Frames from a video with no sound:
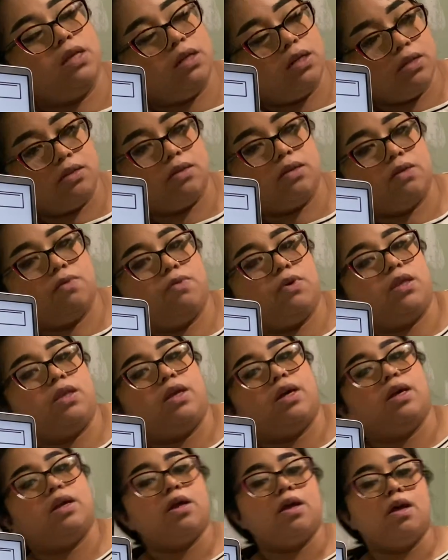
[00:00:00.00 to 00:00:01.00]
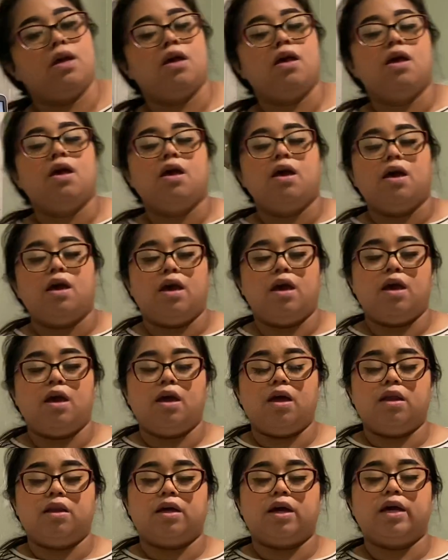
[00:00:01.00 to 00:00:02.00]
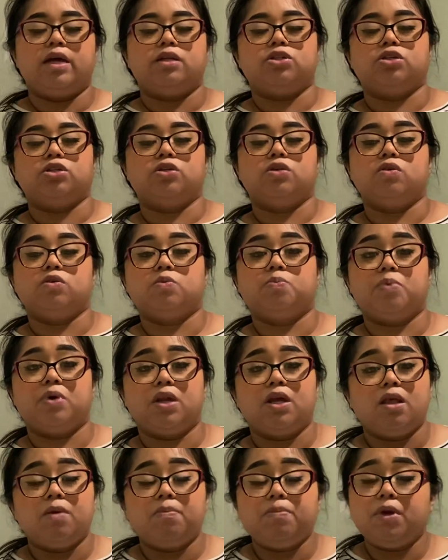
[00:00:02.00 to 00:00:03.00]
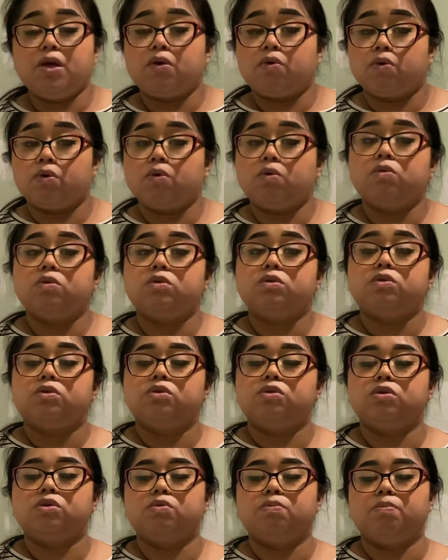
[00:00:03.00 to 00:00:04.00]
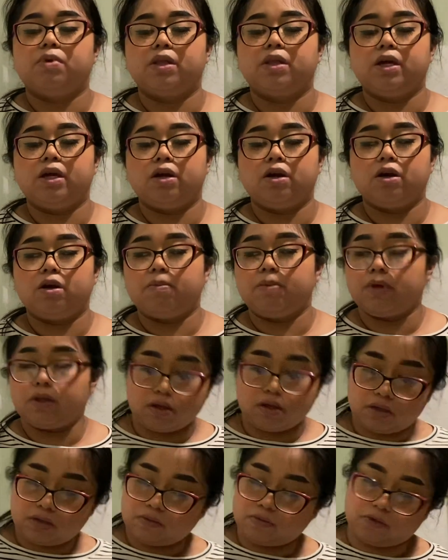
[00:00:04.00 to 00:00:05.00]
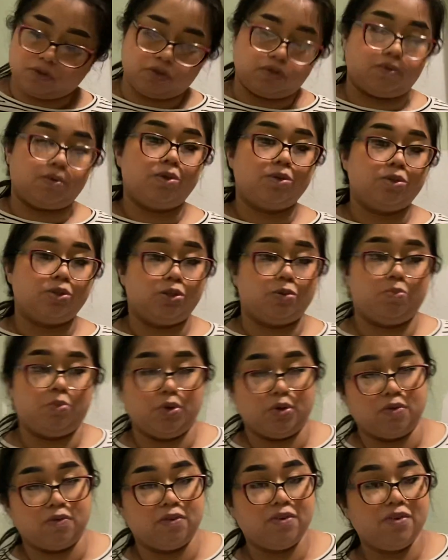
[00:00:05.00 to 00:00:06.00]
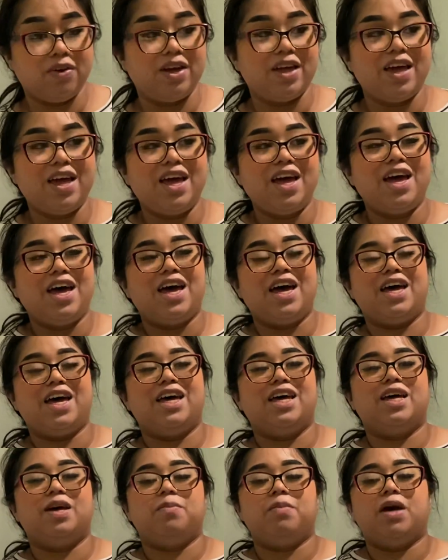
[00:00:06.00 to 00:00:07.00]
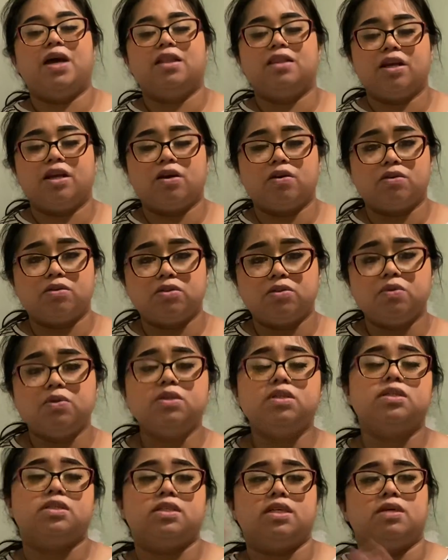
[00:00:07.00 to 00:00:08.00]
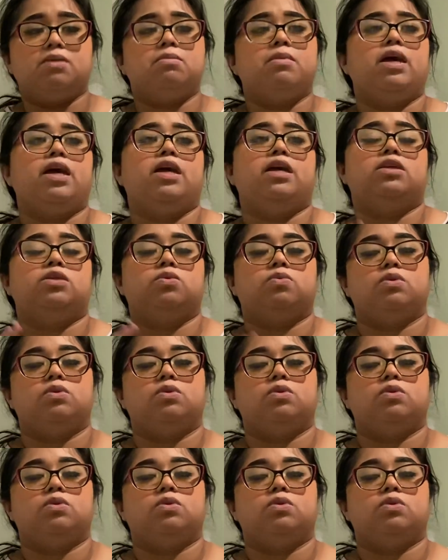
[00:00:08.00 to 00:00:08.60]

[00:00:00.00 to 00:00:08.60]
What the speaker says: and stuff like that. And I chose Penelope Cruz to play her because first of all, she's beautiful. And they're also in the same age